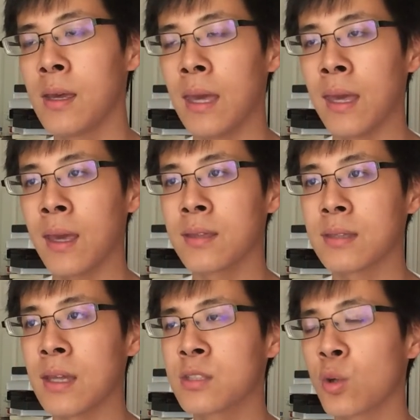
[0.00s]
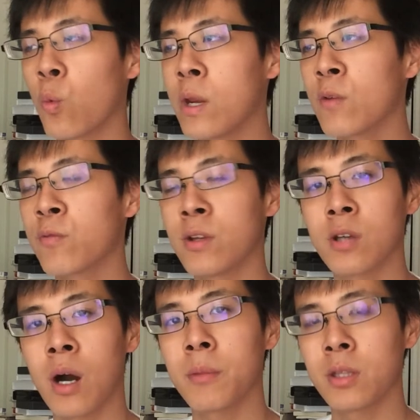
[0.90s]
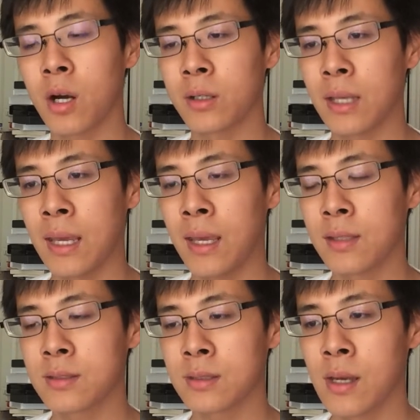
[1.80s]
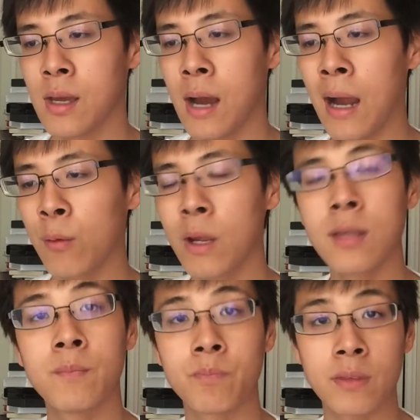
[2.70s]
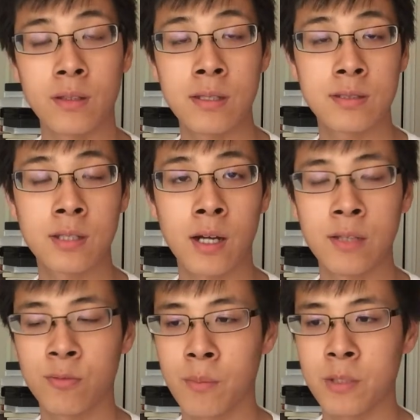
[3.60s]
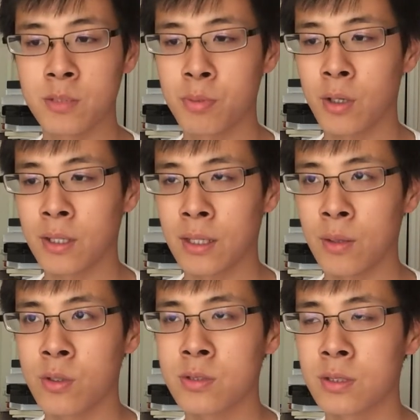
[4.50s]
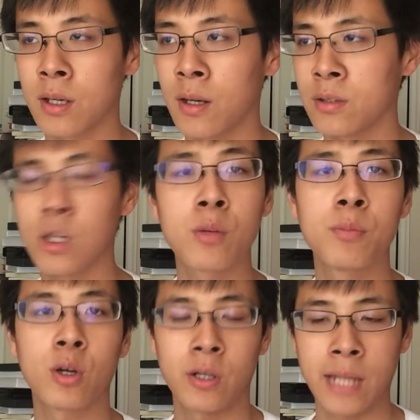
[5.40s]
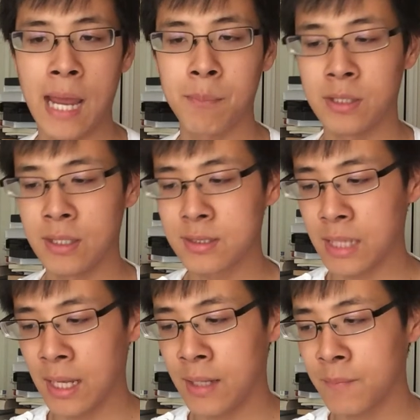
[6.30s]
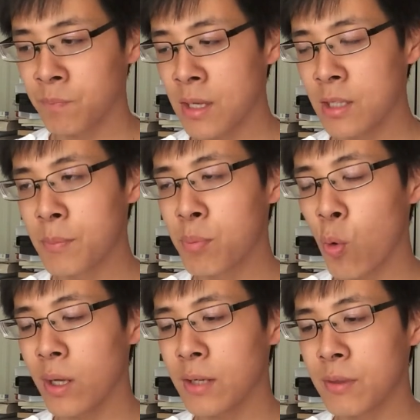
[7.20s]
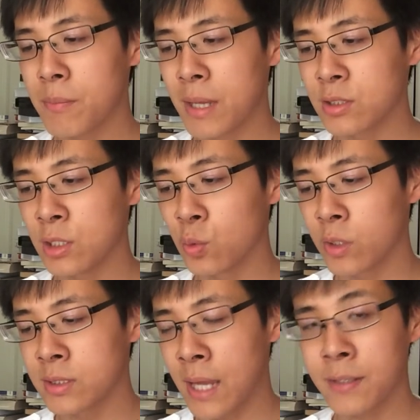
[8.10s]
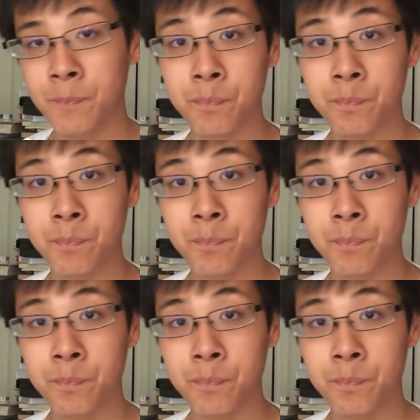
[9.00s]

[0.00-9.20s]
And it's a weird phenomenon. And I read this study from this book. It was another book on happiness. And the point of the message was that